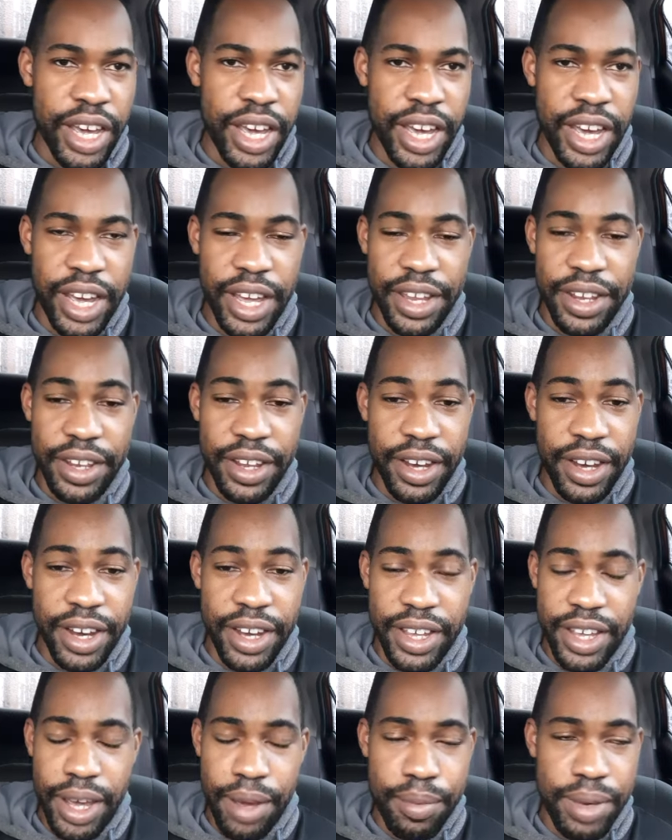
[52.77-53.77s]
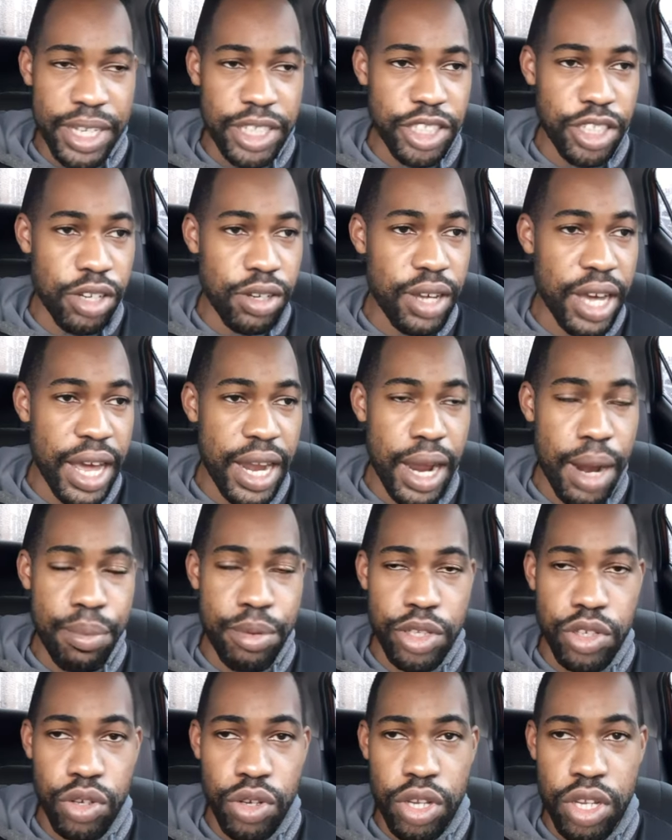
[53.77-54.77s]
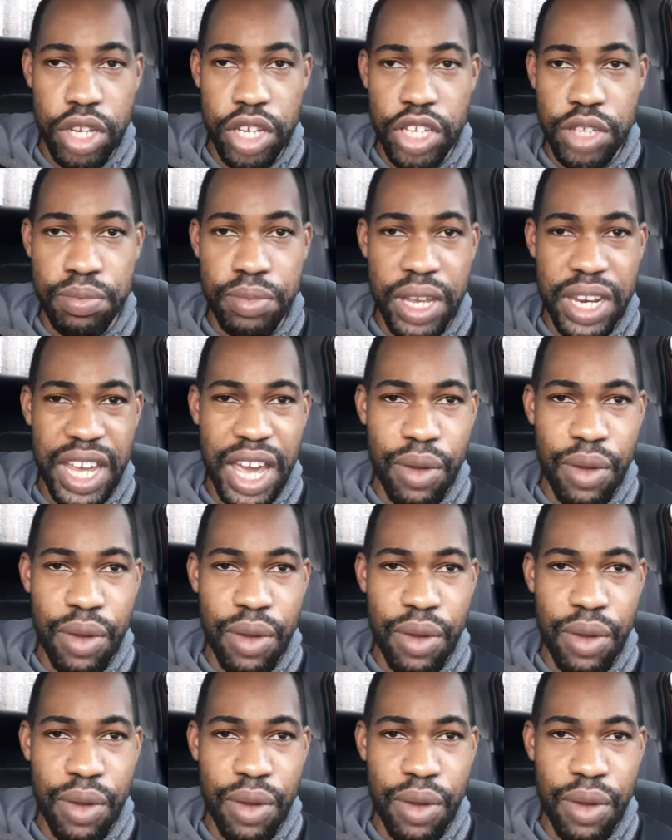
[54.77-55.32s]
And, Schalke had opportunities, man.